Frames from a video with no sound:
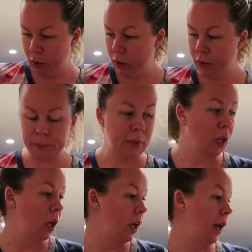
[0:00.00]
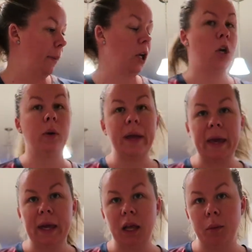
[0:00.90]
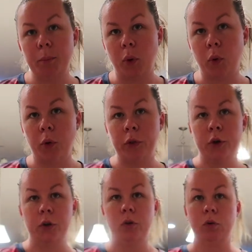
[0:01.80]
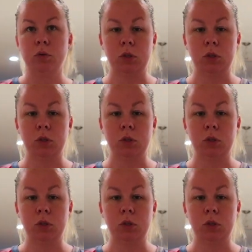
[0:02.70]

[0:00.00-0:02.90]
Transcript: And I'm gonna go ahead and boil the noodles.